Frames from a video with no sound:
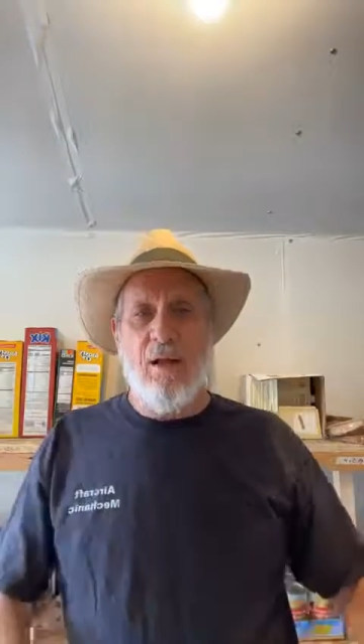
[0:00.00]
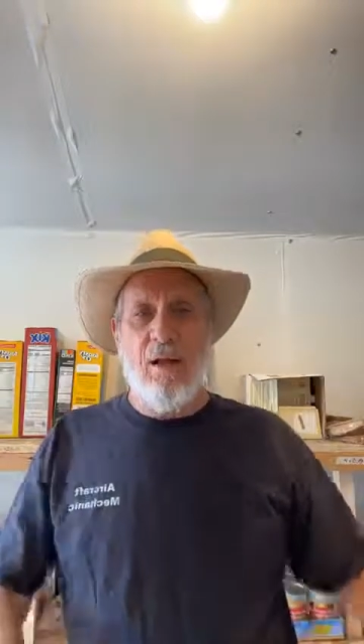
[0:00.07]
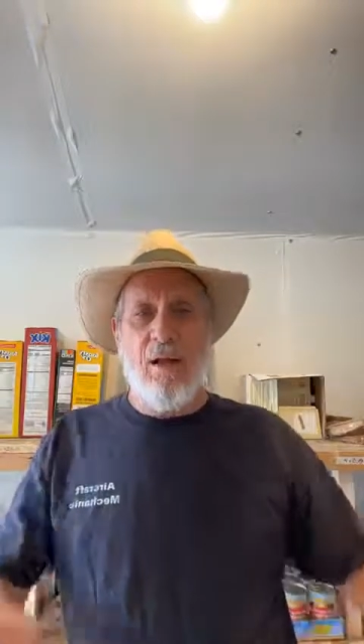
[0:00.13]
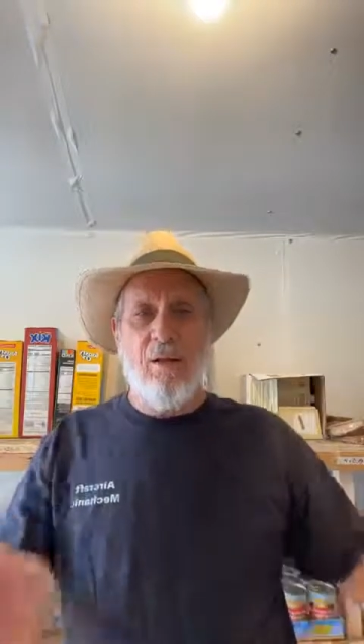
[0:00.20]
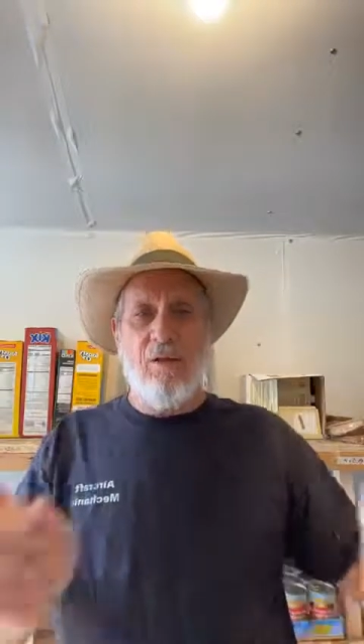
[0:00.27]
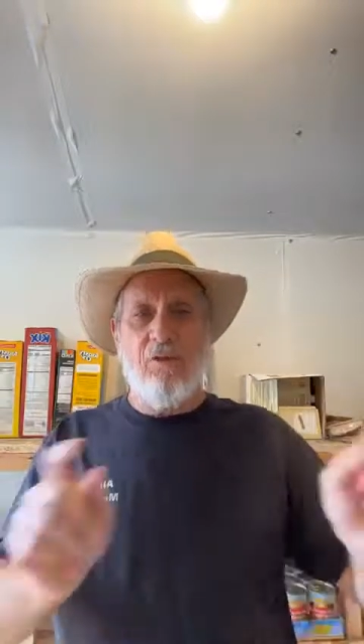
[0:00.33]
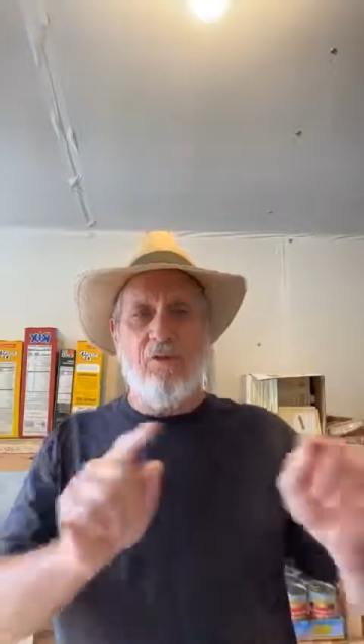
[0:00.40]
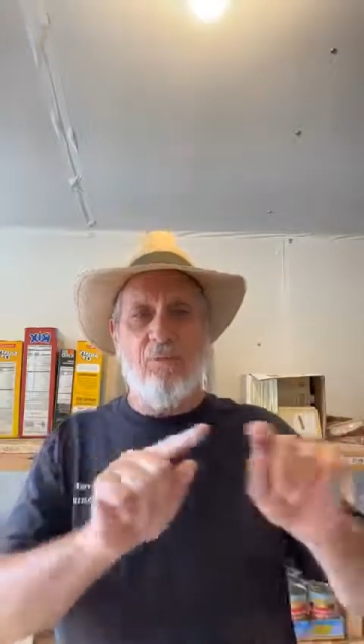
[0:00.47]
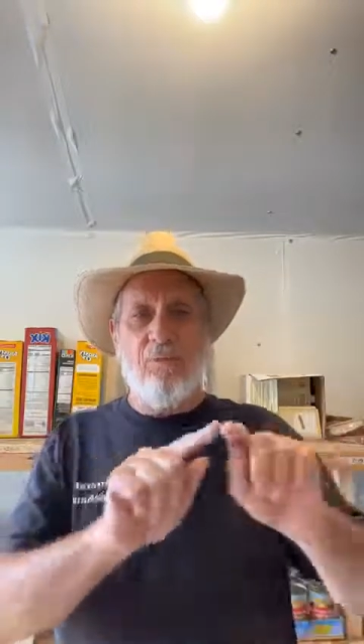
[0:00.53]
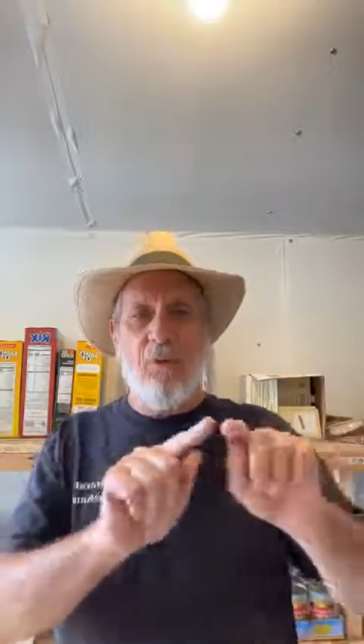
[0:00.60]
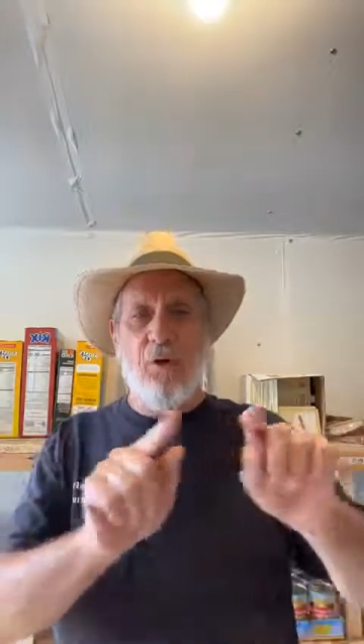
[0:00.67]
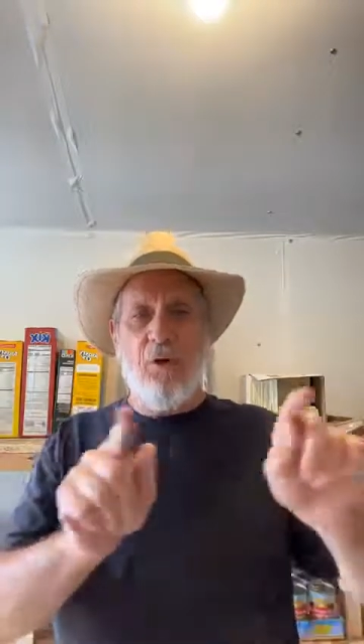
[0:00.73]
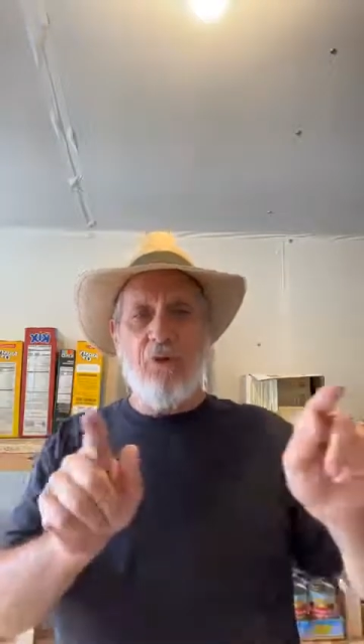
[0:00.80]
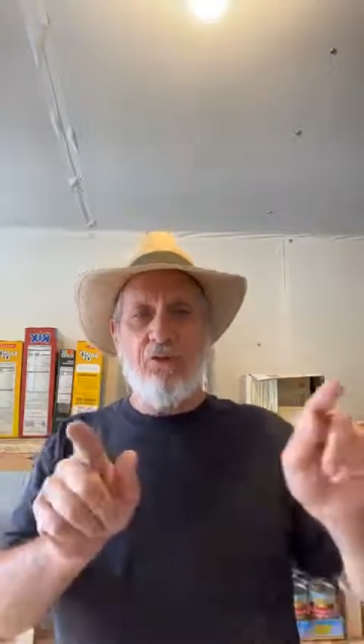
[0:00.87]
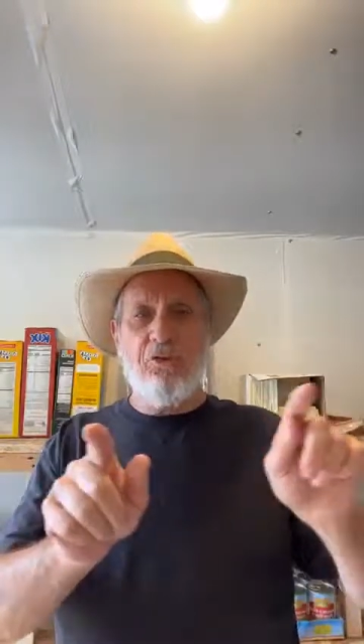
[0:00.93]
and the
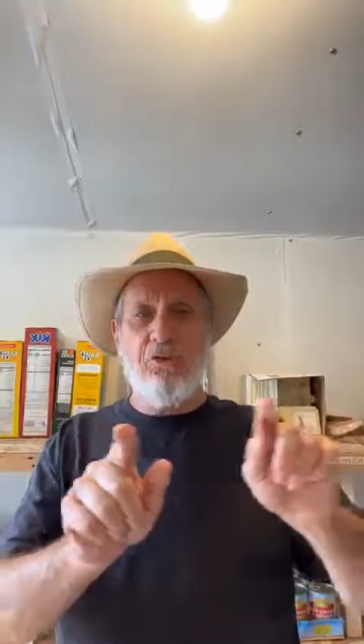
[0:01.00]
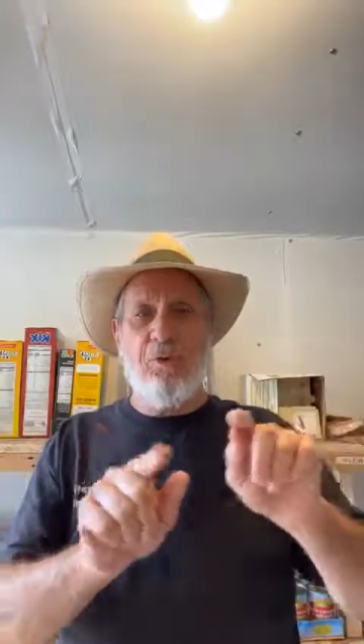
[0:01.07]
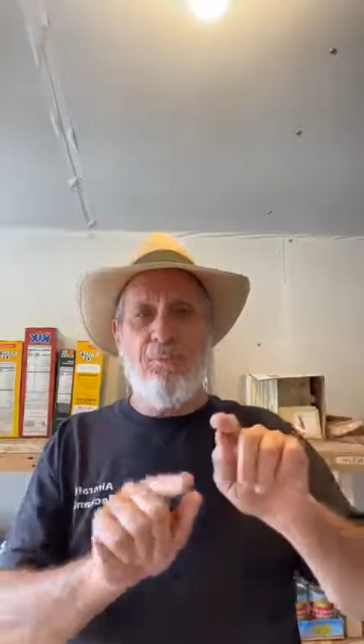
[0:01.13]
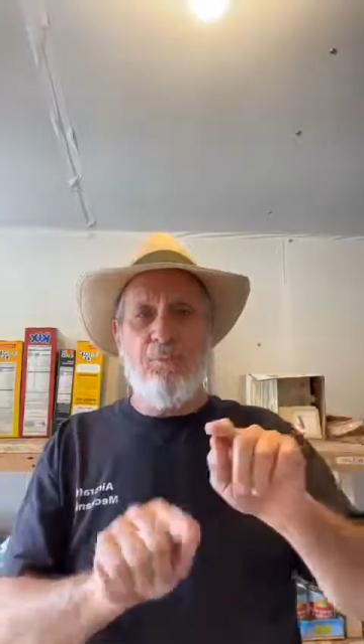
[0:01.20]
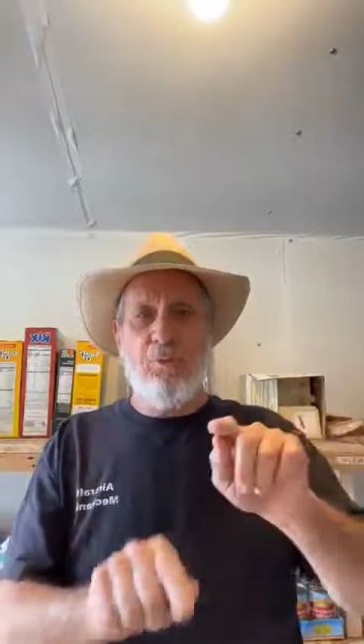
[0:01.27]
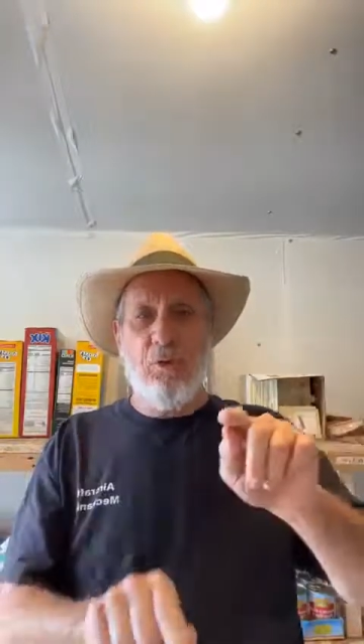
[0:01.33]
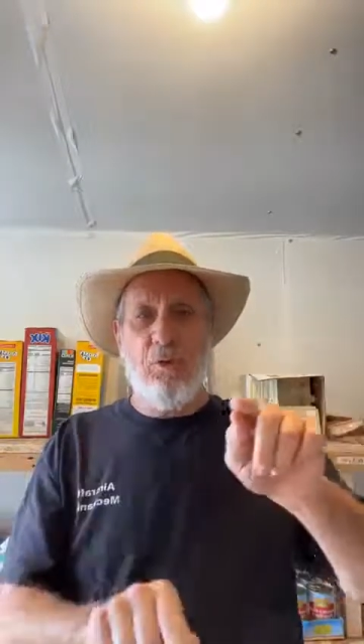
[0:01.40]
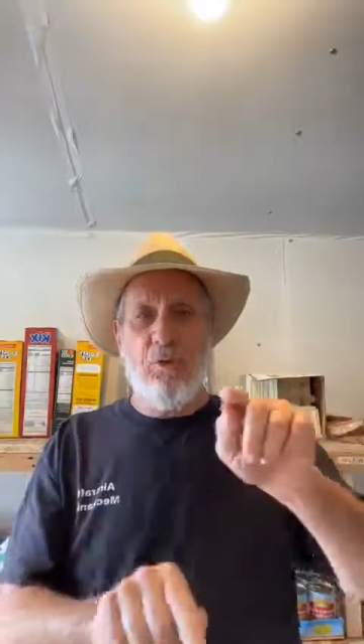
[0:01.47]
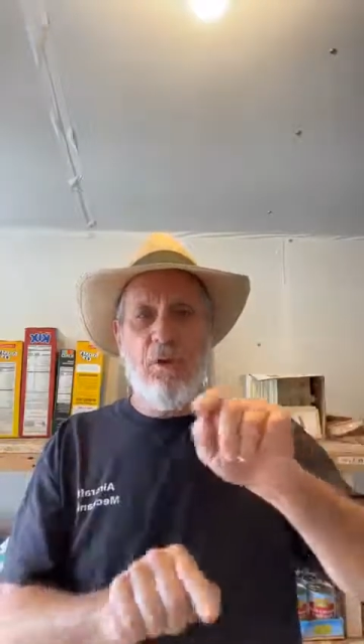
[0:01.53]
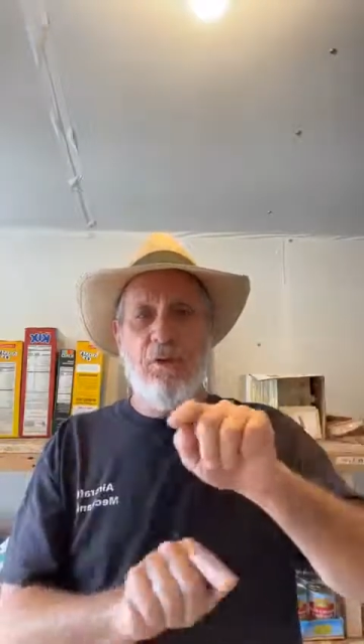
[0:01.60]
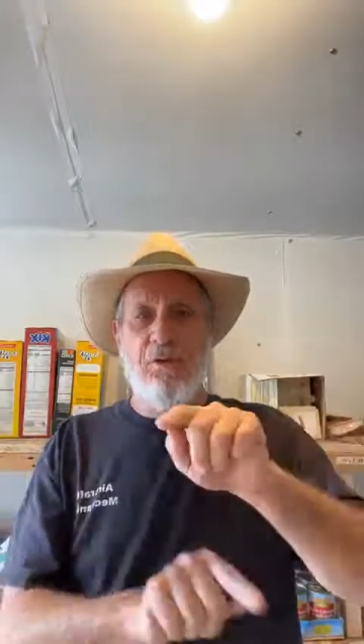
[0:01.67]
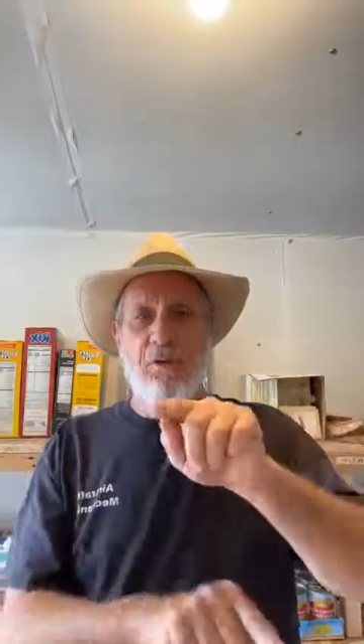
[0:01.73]
spokes are the